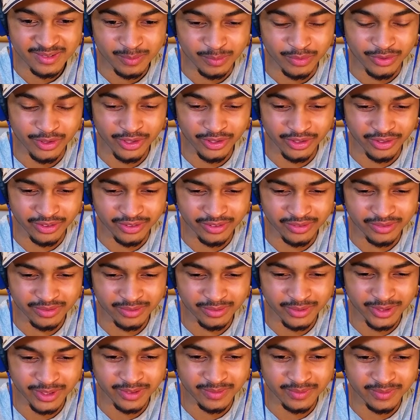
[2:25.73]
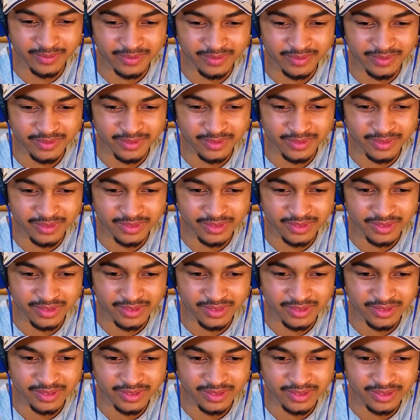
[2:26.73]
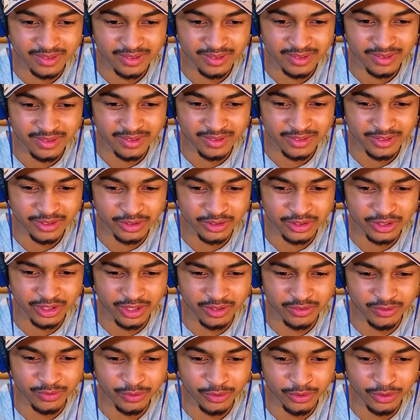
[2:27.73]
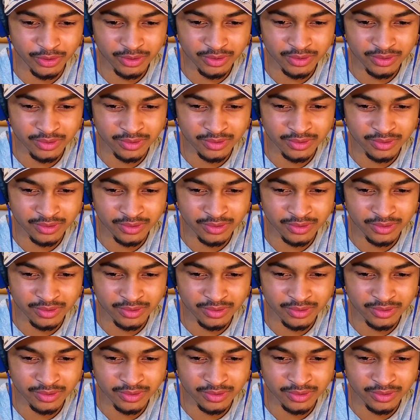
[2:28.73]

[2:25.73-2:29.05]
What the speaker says: Brother, wait. Uncharted 4?